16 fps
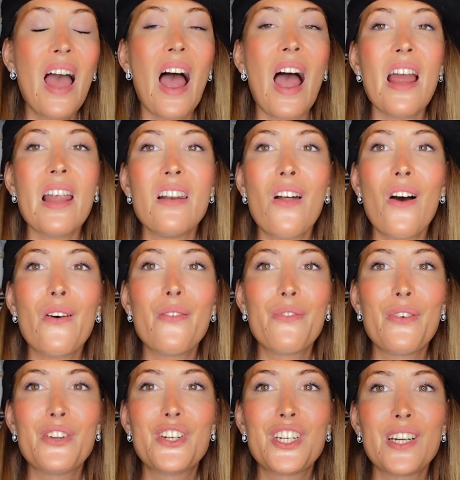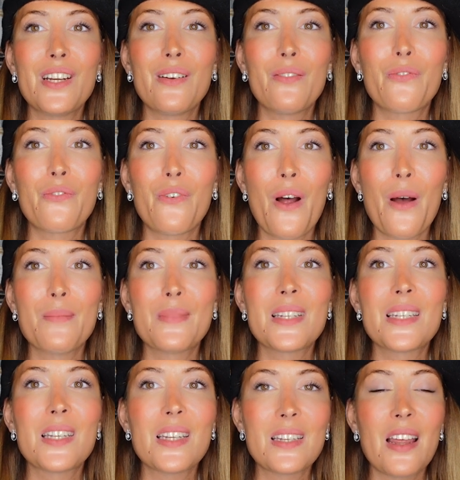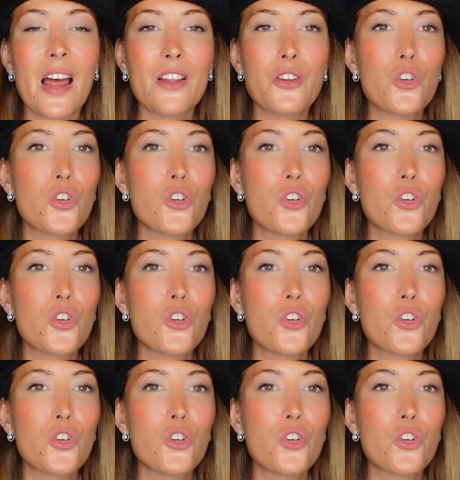I love the jean from Cézanne.